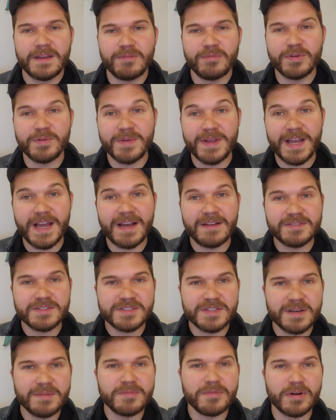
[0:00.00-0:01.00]
when we have
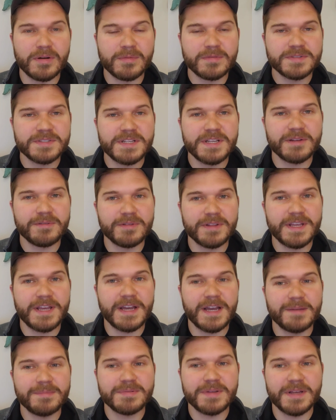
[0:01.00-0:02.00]
some normalcy, it really
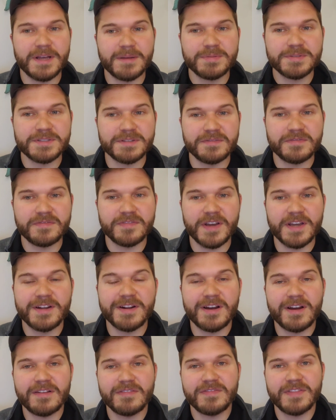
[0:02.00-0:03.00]
helps to fight
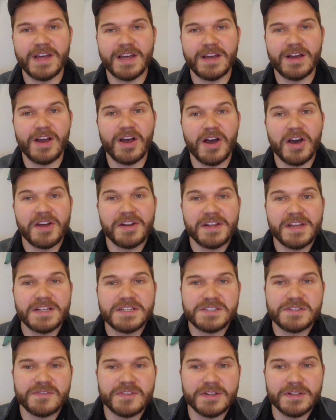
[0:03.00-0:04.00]
off that
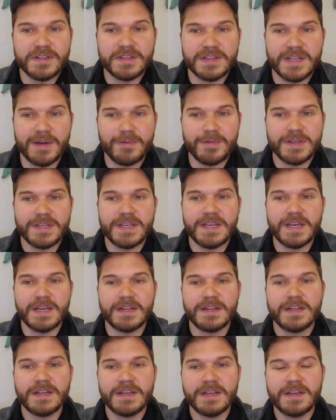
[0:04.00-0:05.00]
on-edge feeling that we
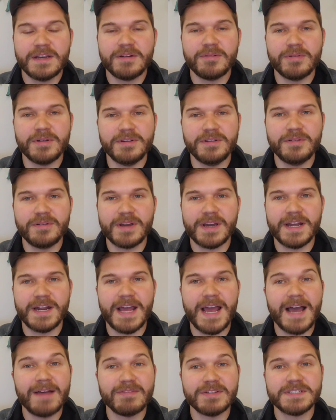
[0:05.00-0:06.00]
get when you kind
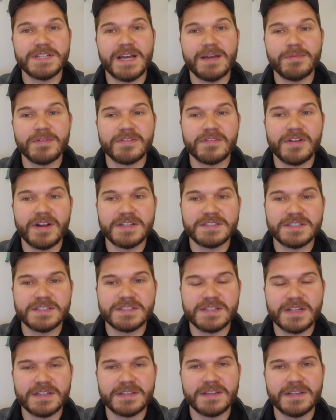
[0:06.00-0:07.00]
of have a time of
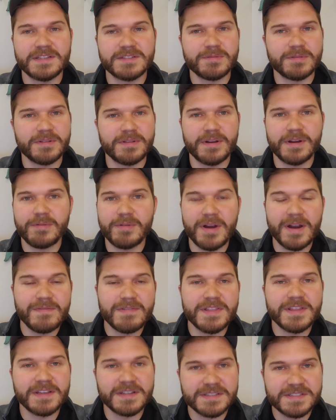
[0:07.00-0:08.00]
crisis like this where
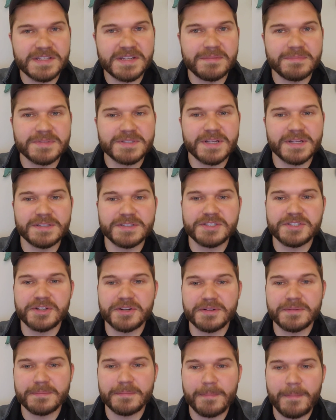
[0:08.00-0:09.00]
everything seems
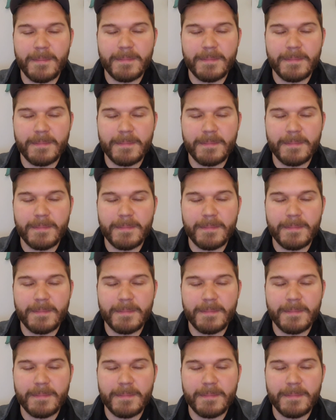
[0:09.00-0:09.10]
uncertain.